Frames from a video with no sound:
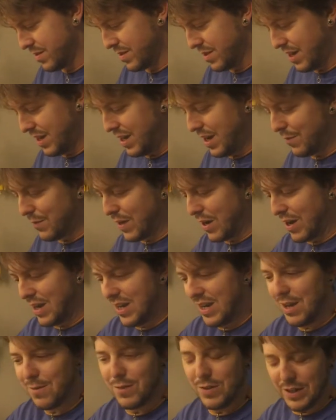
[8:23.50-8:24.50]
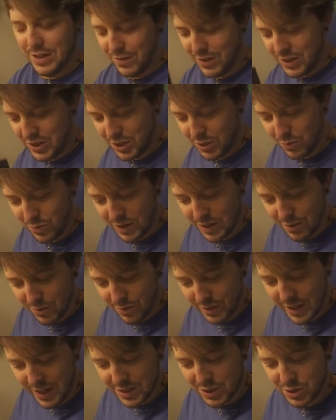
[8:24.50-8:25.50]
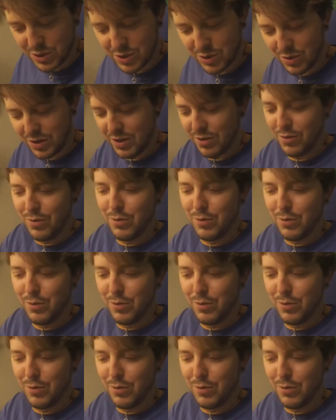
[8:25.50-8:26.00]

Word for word: I love it, I love it. You've seen all the little gadgets, you've got little,